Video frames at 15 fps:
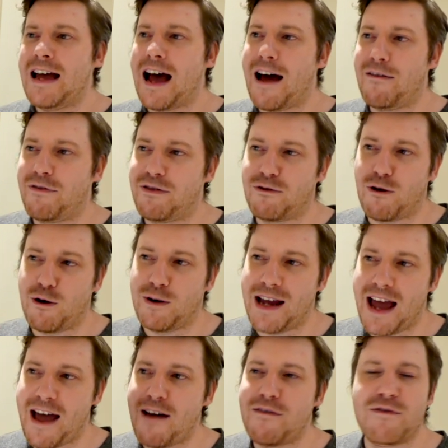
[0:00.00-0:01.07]
I've thrown
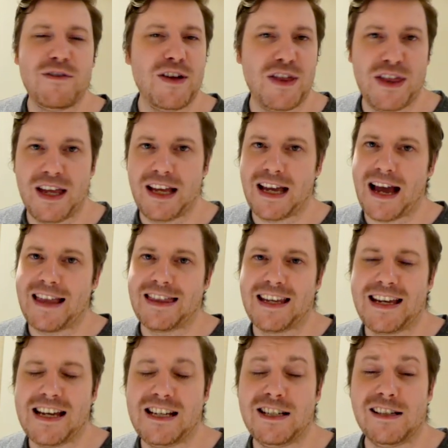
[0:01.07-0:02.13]
everything and the
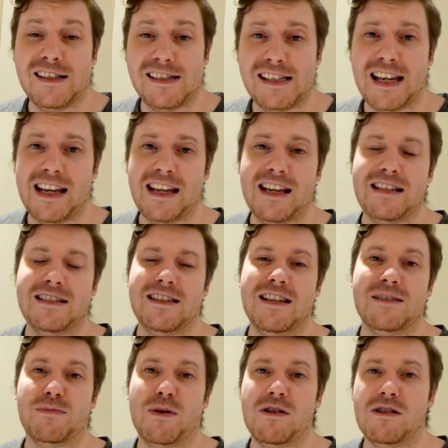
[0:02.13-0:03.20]
kitchen sink into
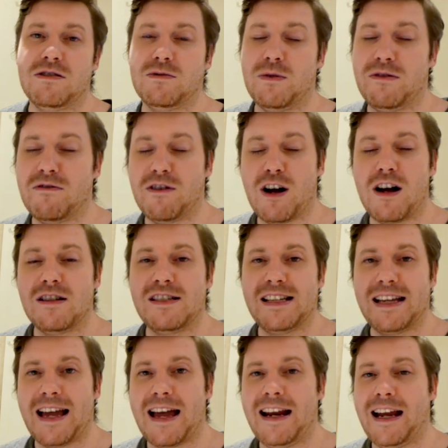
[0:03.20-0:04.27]
this product with regards to
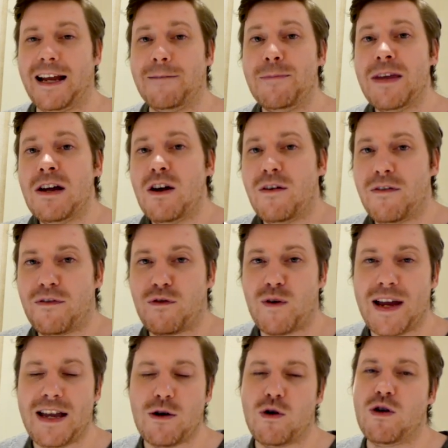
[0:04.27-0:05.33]
getting
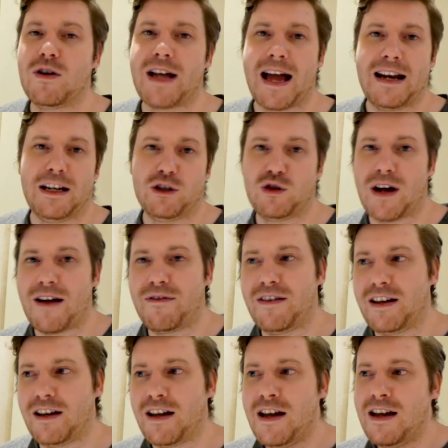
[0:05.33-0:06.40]
free organic
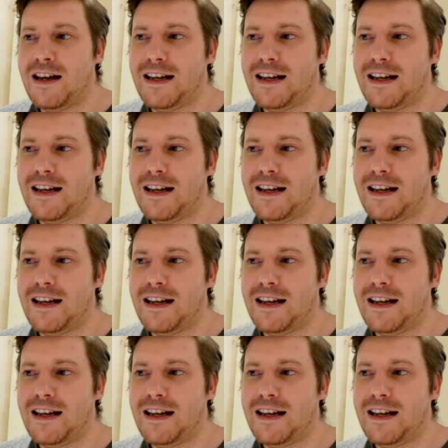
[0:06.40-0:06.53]
traffic,